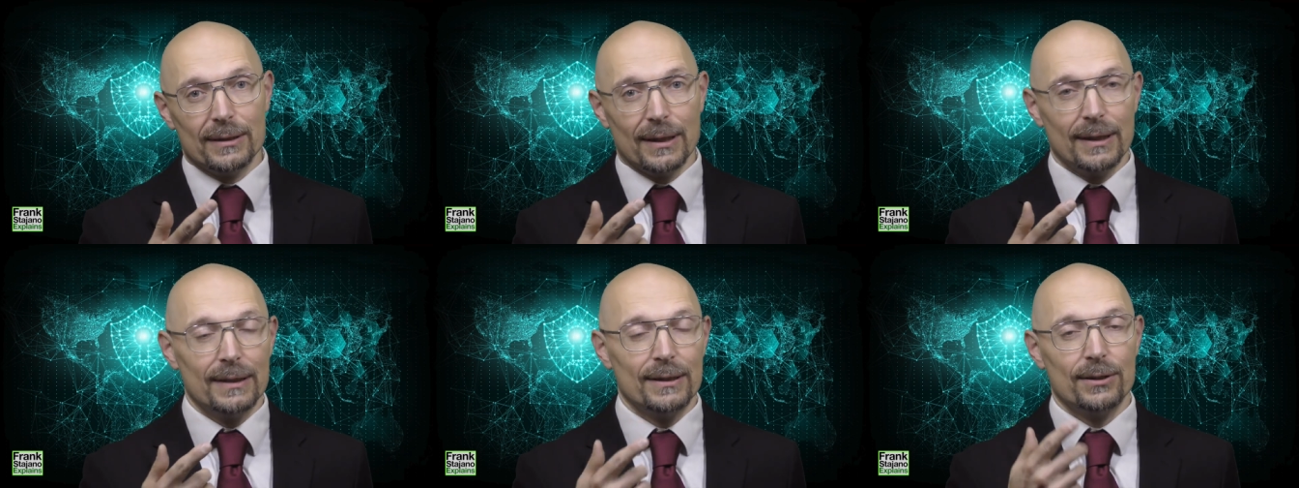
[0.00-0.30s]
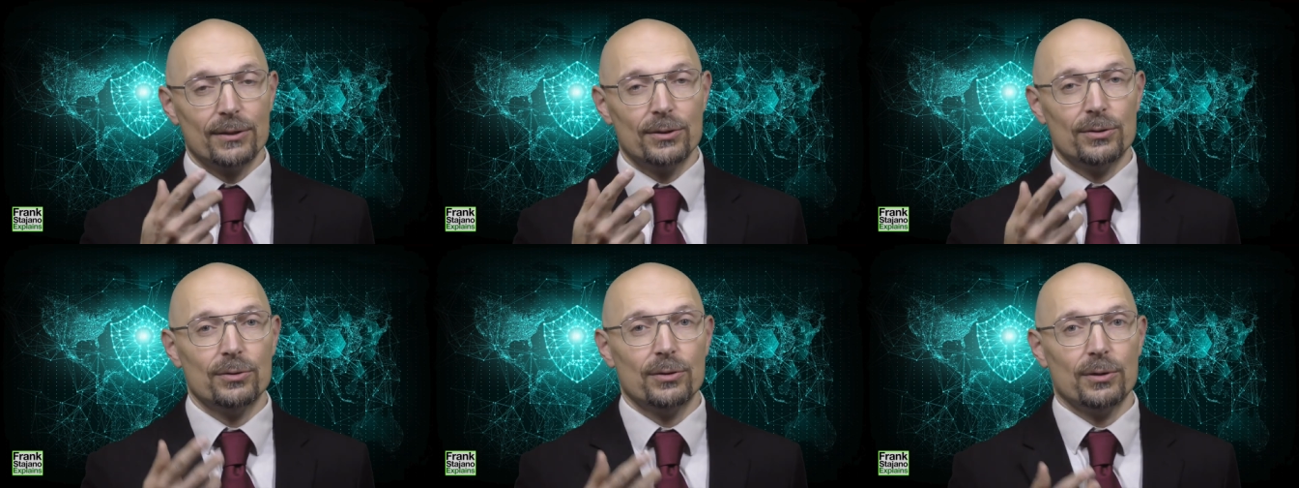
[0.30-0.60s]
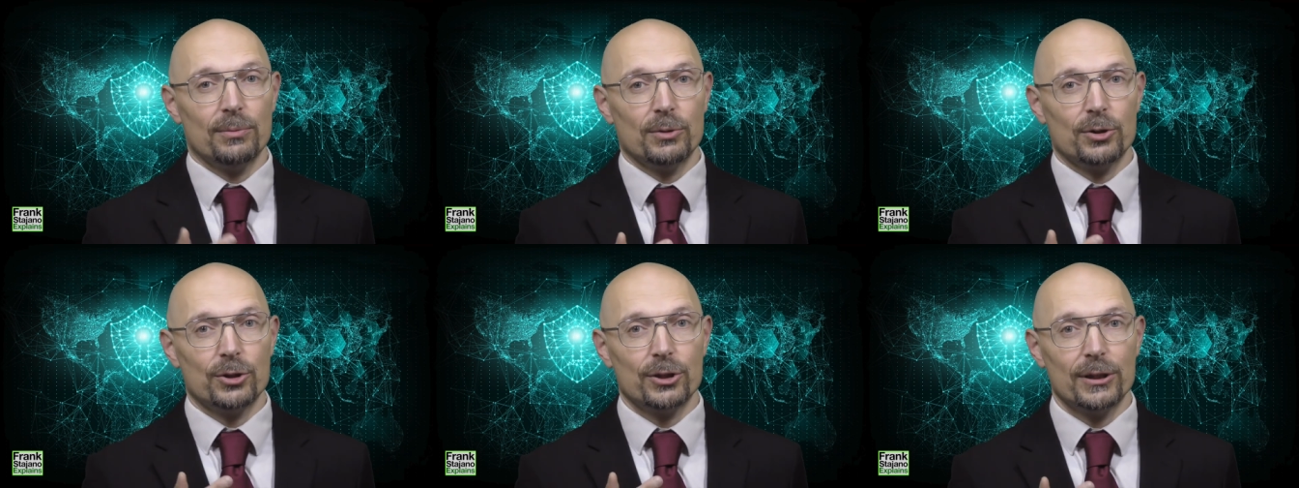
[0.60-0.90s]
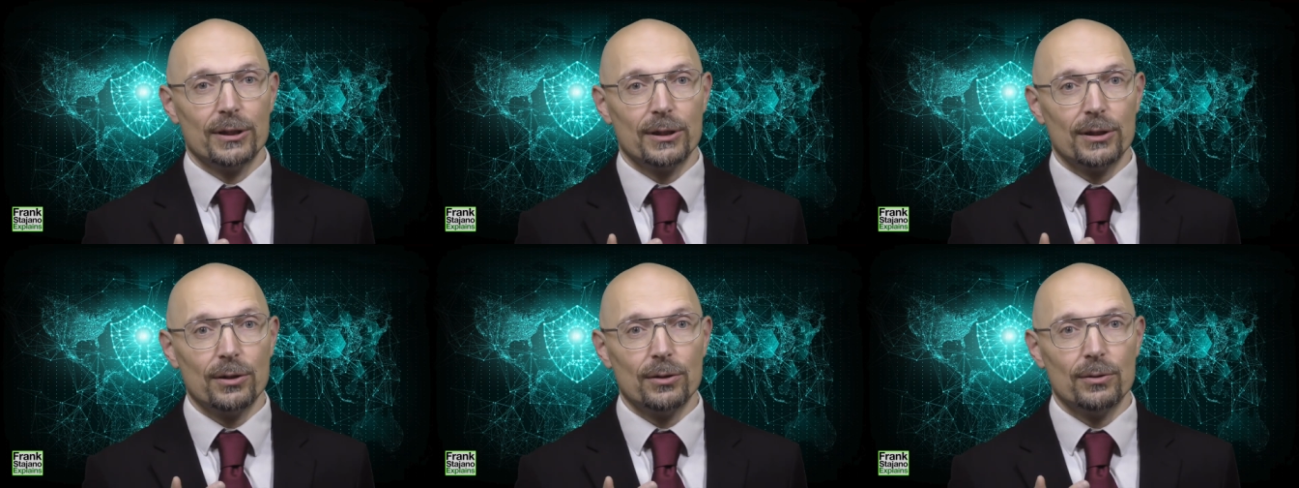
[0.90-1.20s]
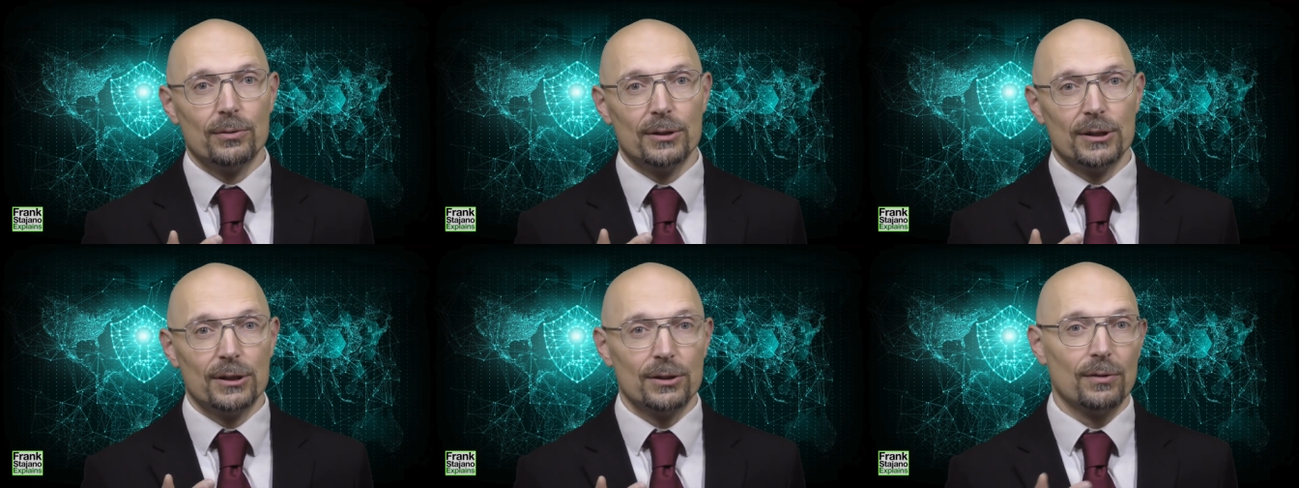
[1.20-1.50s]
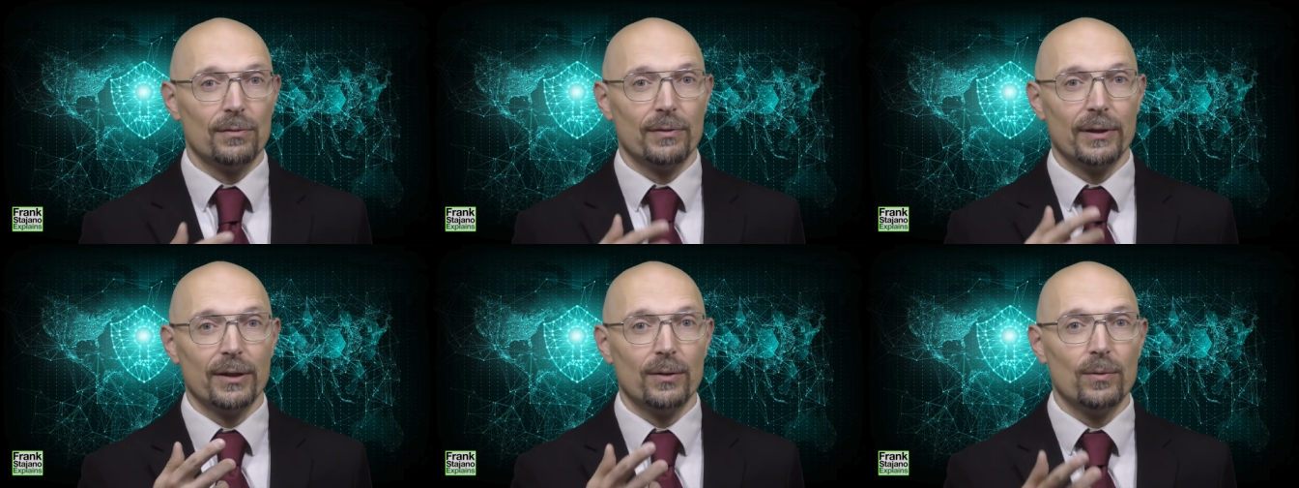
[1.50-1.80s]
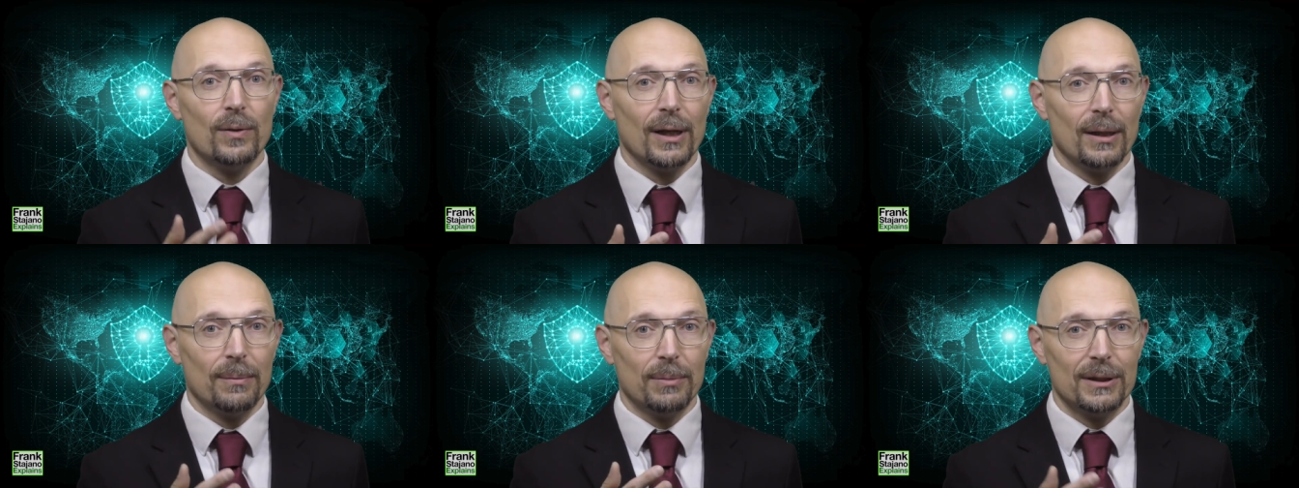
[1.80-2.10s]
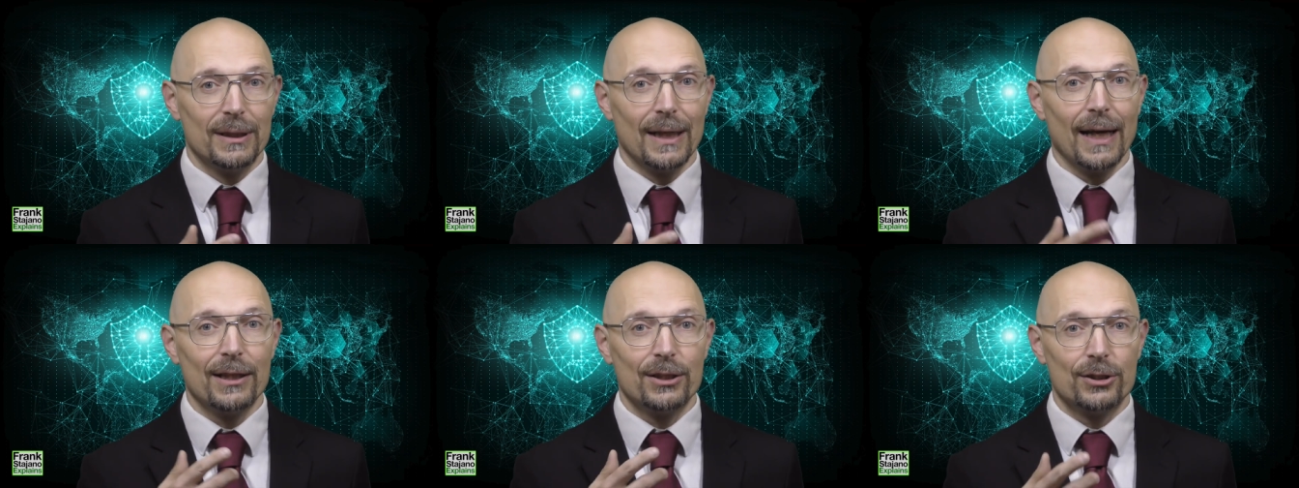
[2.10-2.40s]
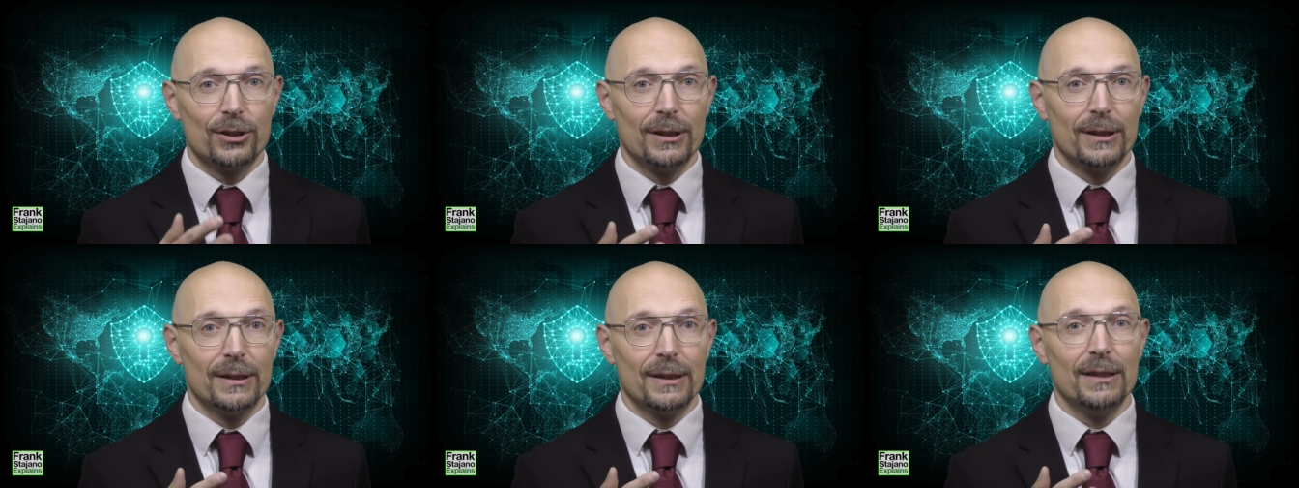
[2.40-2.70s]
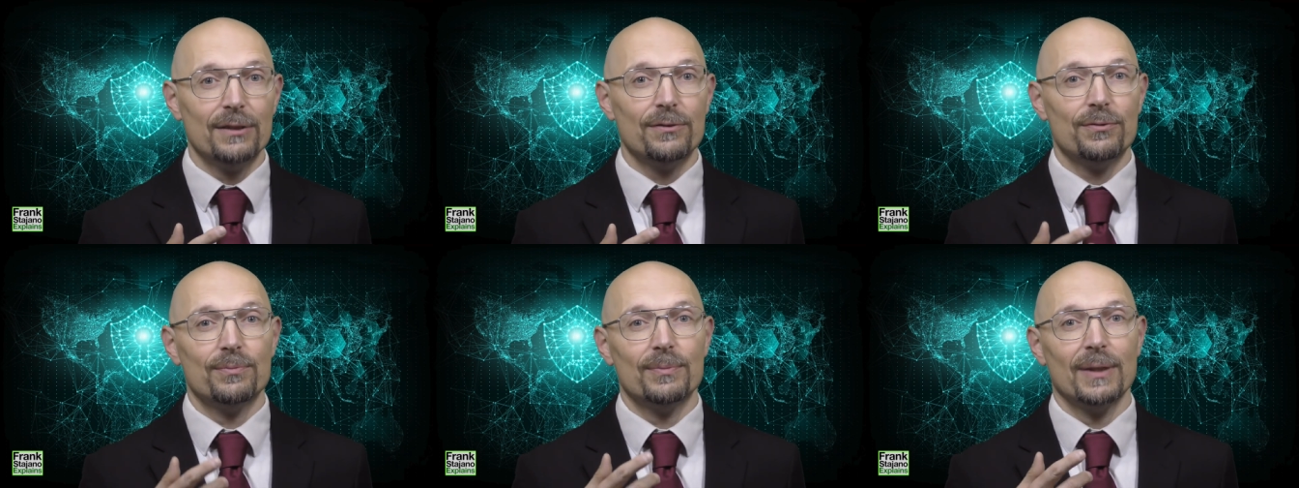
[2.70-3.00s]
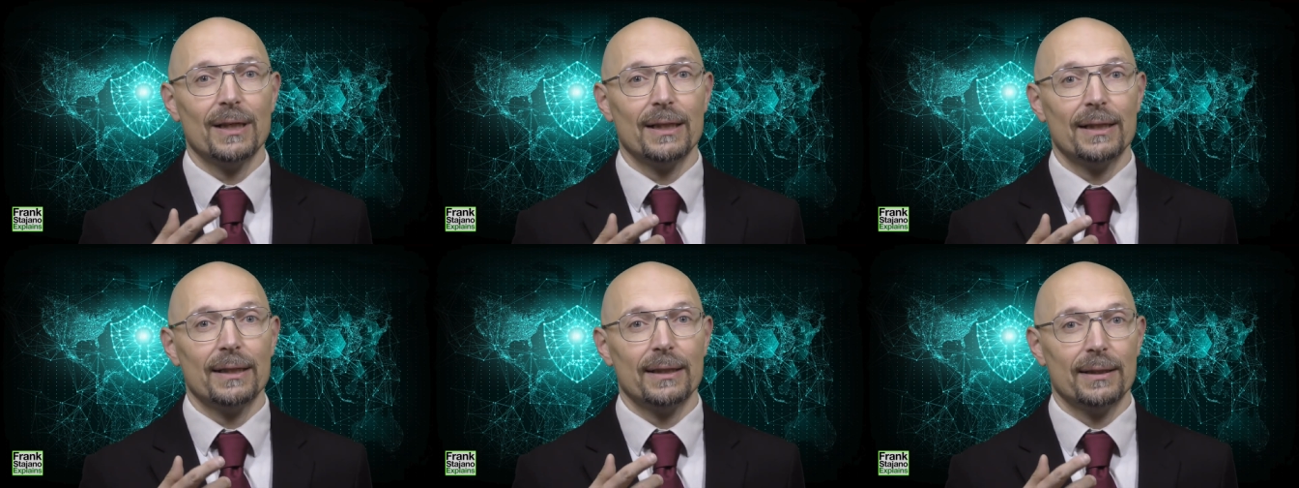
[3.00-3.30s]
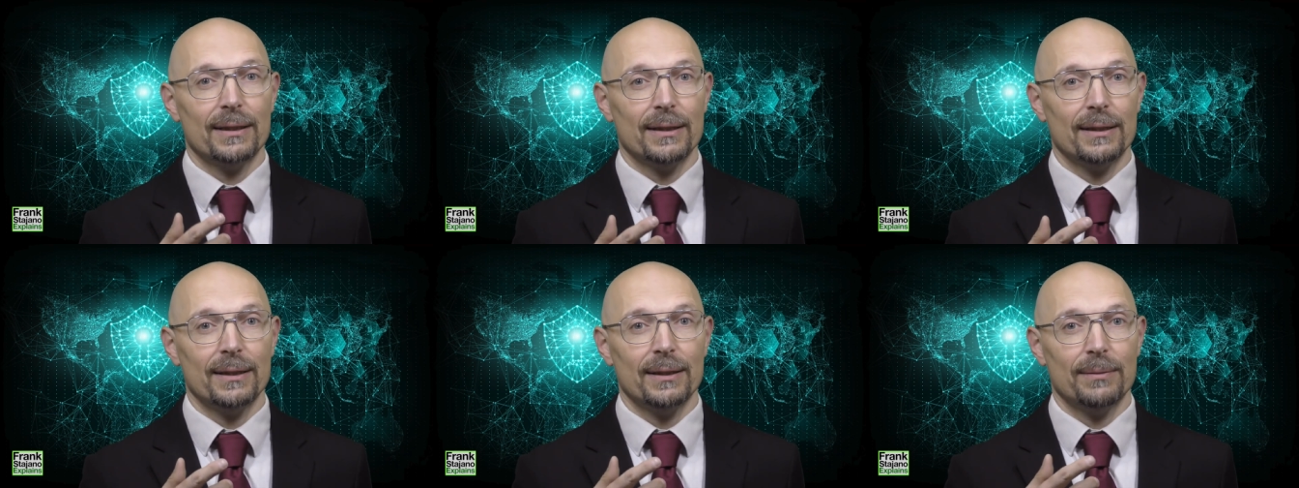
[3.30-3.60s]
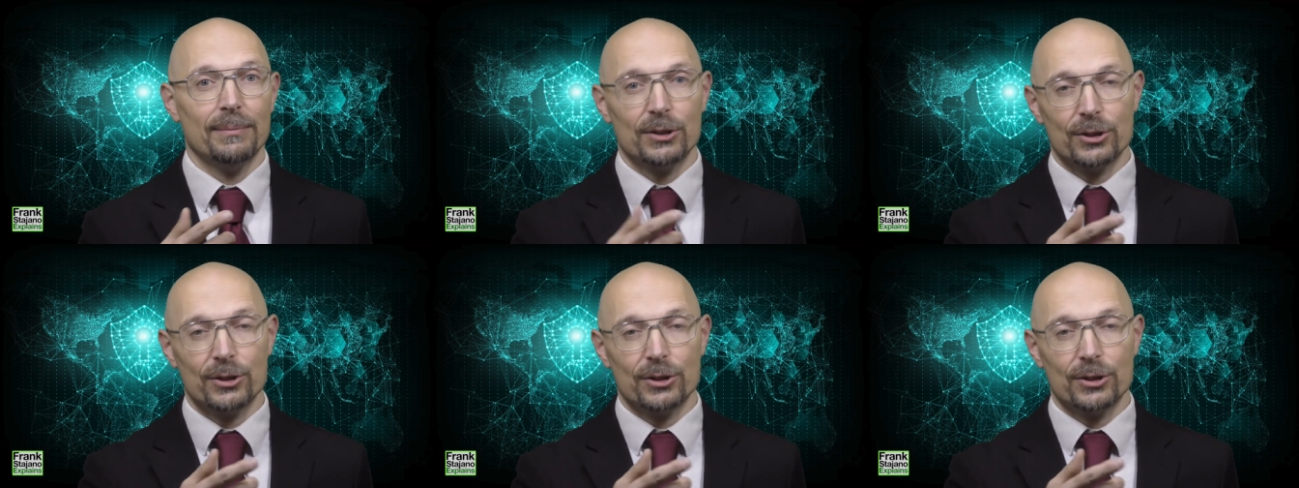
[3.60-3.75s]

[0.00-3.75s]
as you do in machine code, is all very well, but actually if my uh,